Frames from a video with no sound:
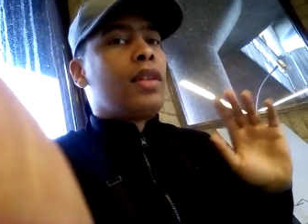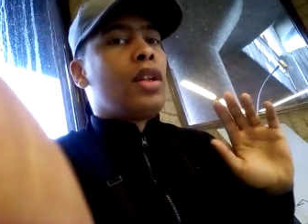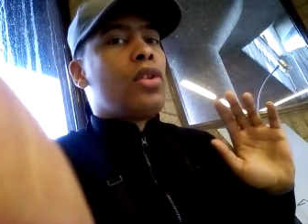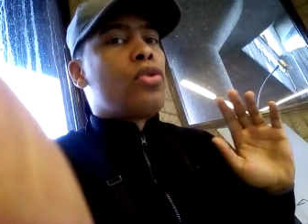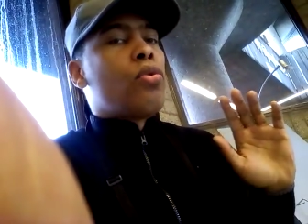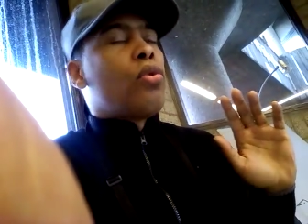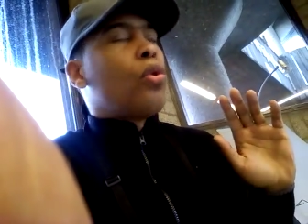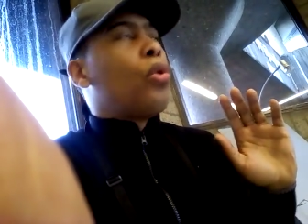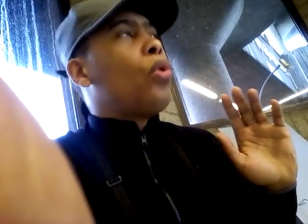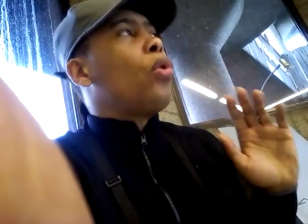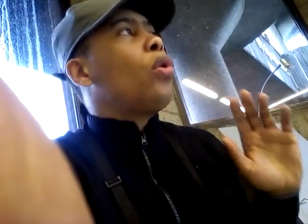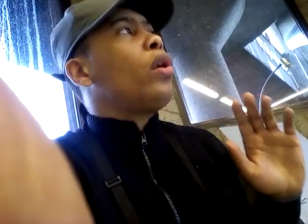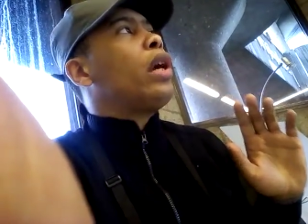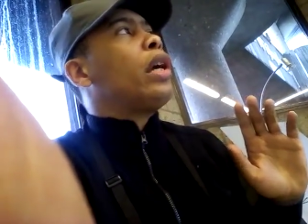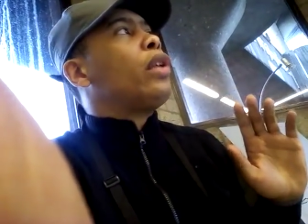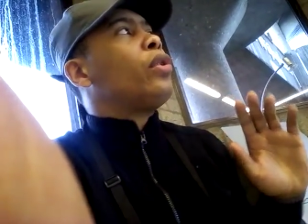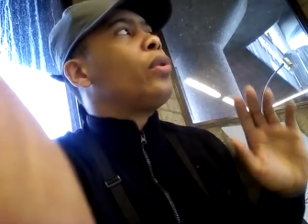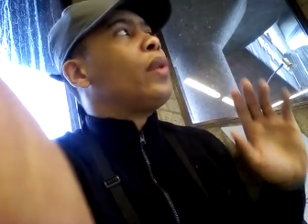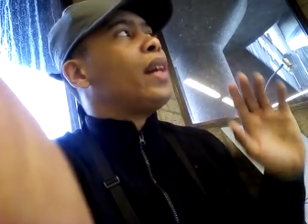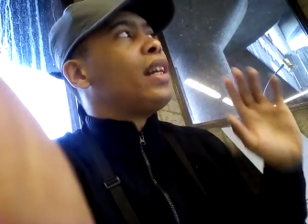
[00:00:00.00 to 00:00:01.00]
So in
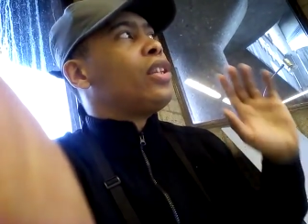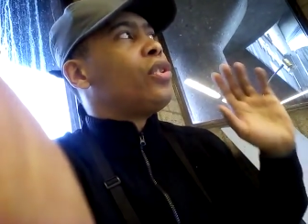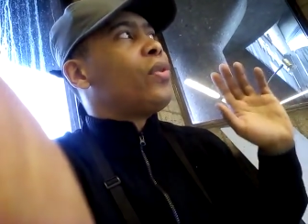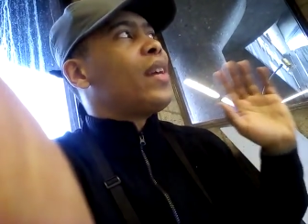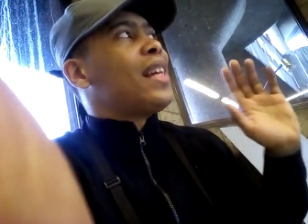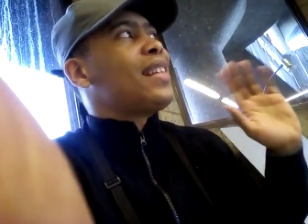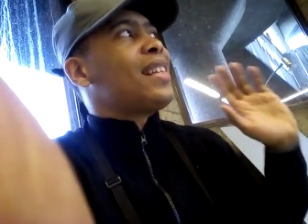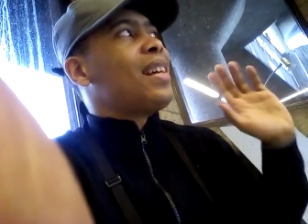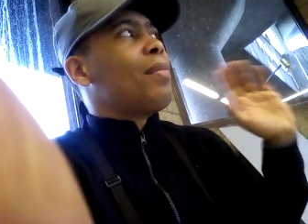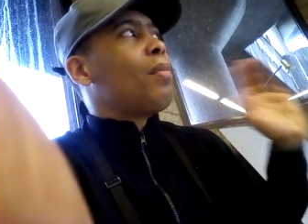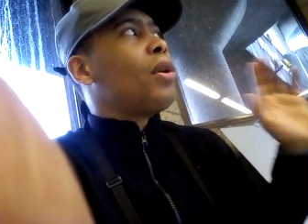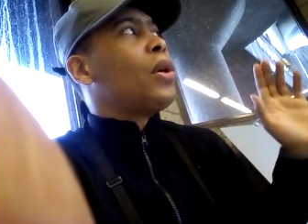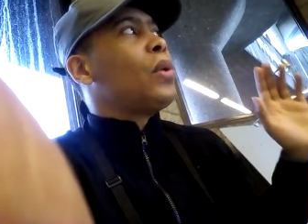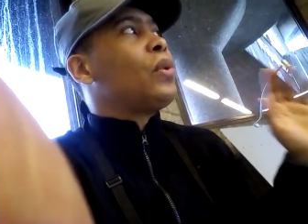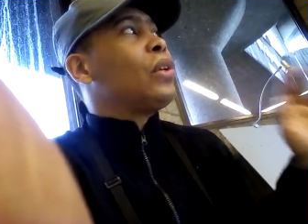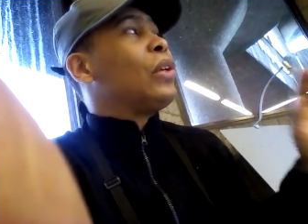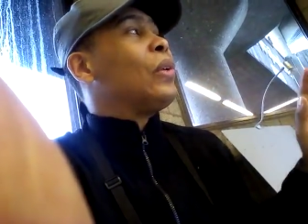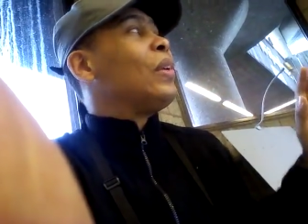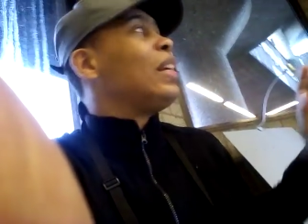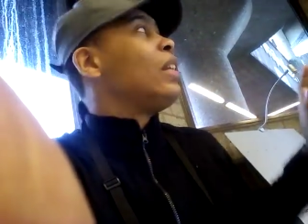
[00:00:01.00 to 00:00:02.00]
order to address a
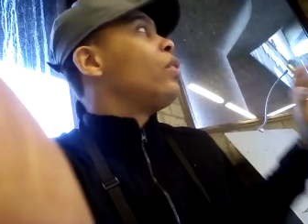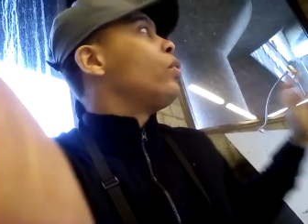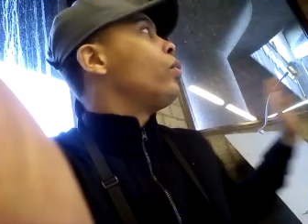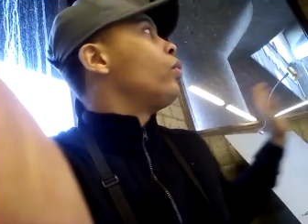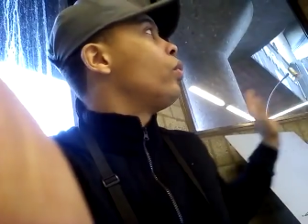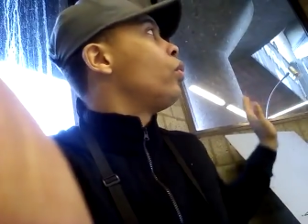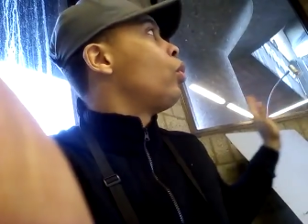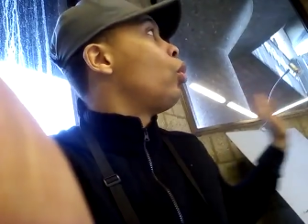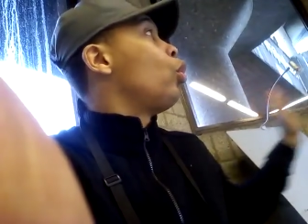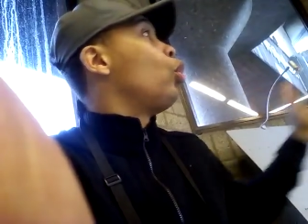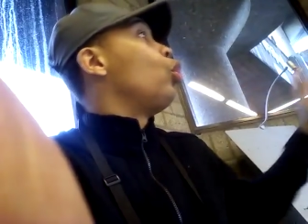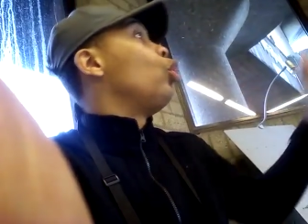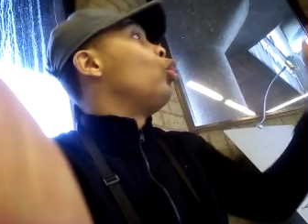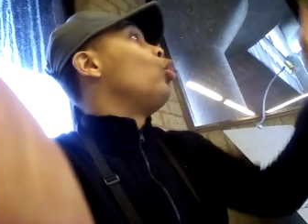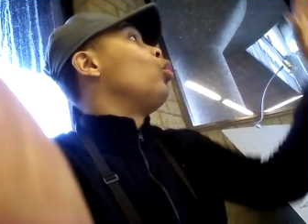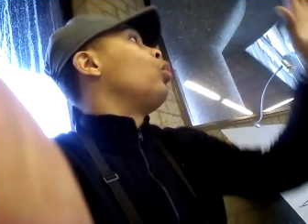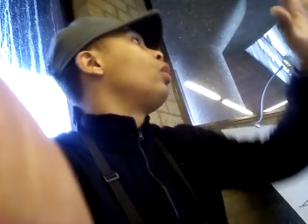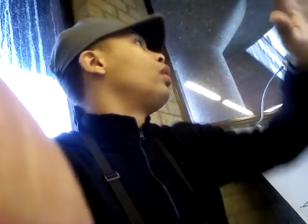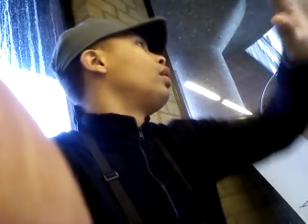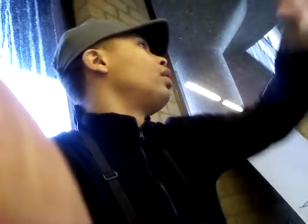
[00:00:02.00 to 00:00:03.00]
mountain, you need to
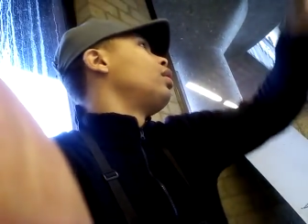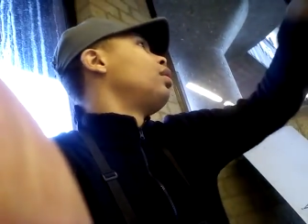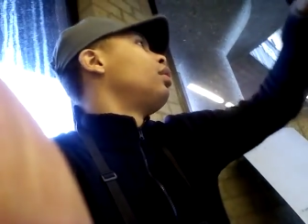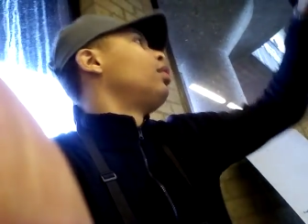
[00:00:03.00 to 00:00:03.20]
look